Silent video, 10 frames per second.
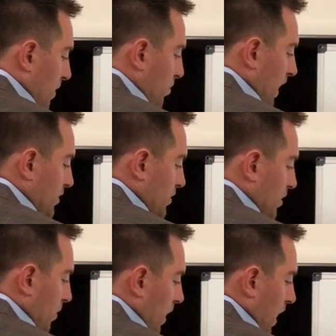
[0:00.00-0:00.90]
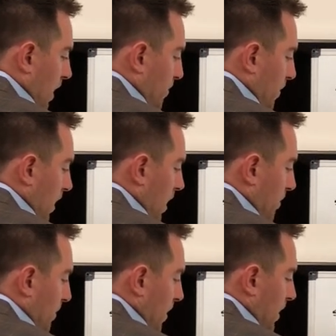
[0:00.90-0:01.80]
Prices are going up,
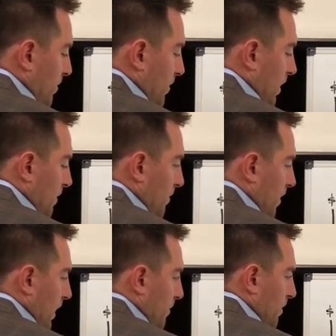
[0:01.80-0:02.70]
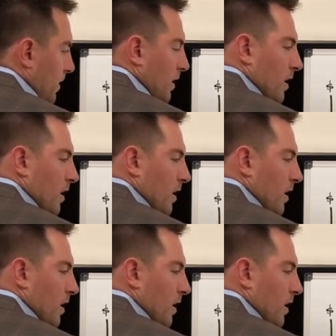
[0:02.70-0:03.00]
up, up, up, up.